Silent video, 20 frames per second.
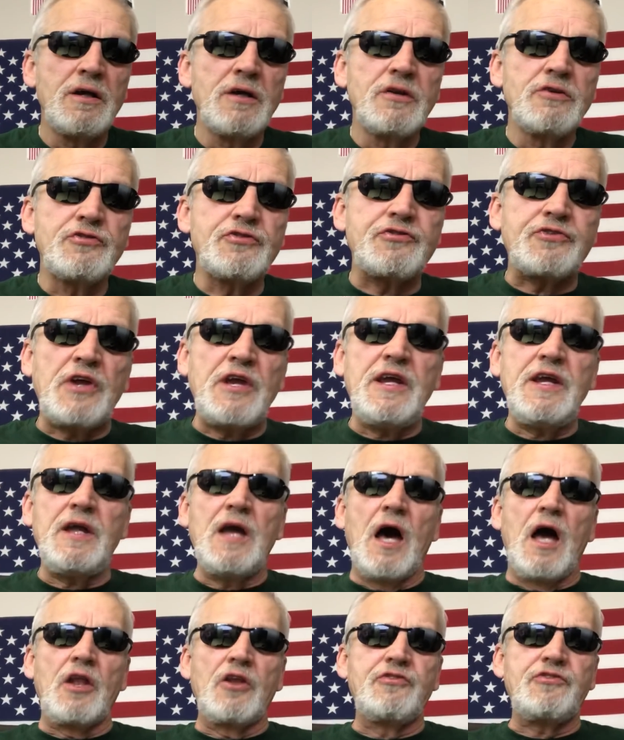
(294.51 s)
Steve,
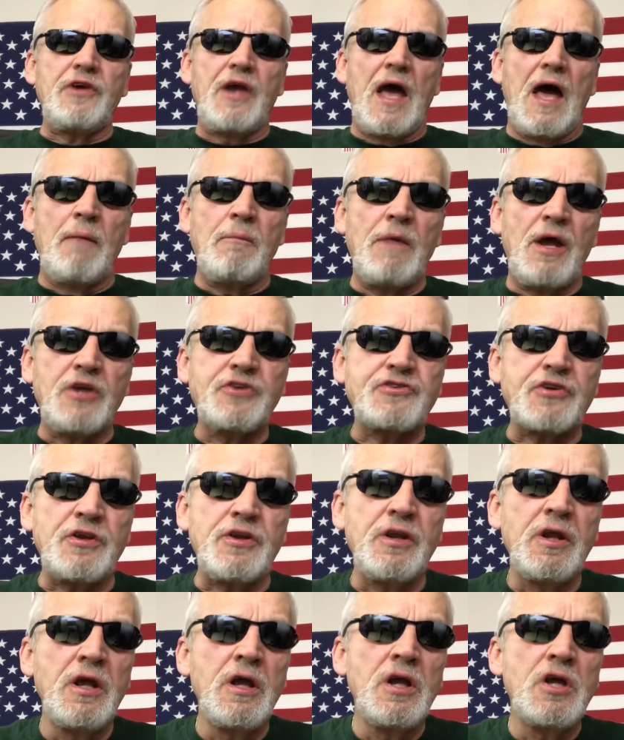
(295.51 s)
I
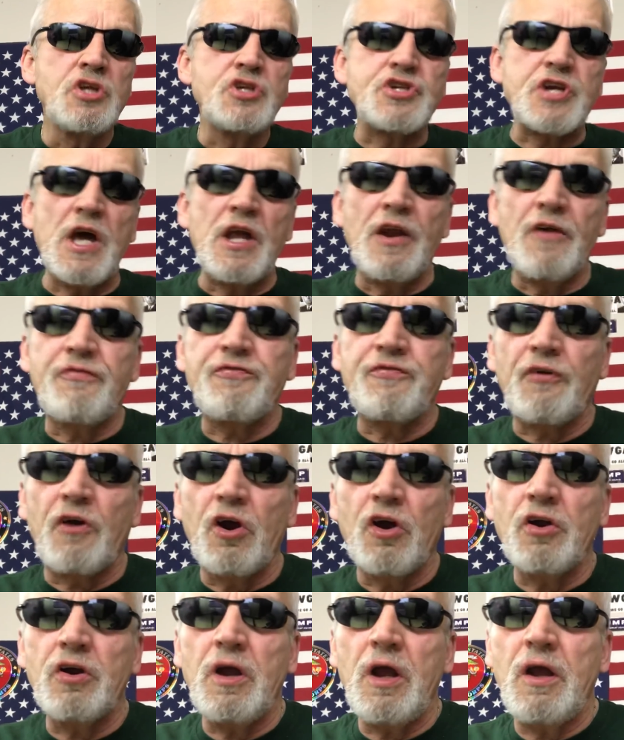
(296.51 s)
mentioned
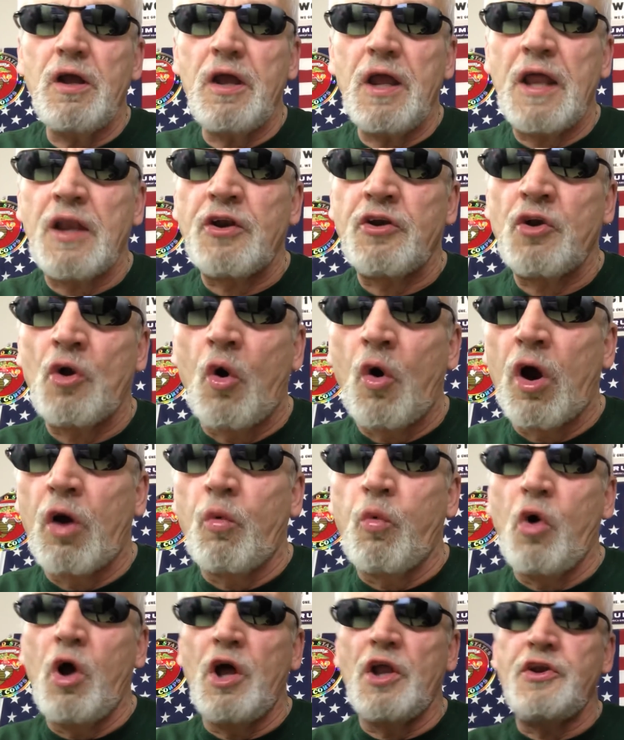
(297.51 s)
Jennifer in
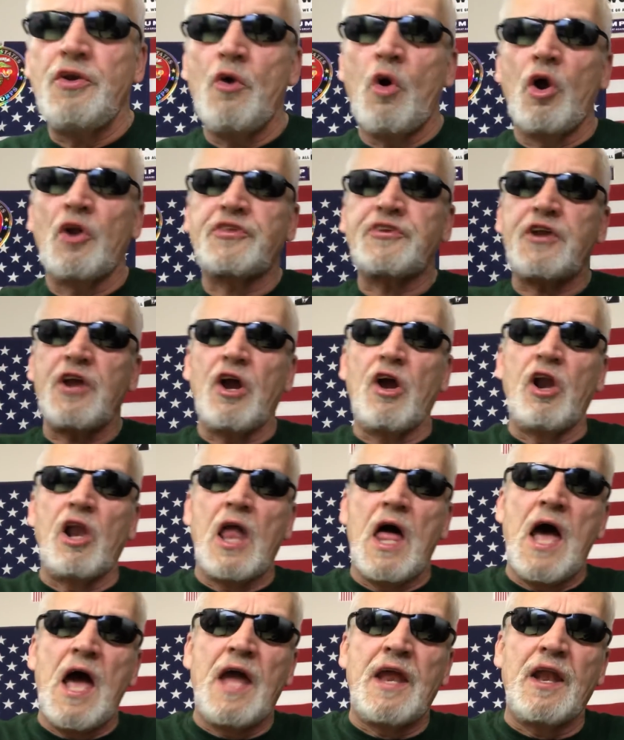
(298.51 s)
Norwood, North
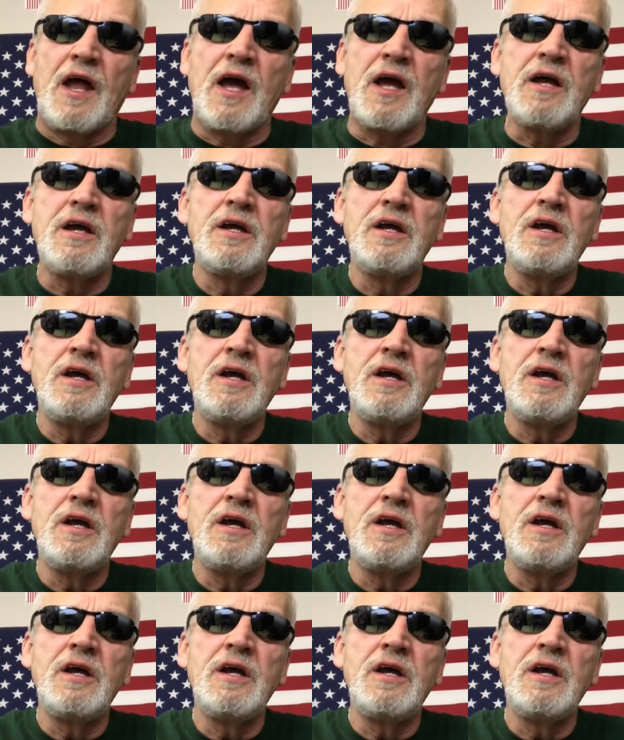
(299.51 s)
Carolina.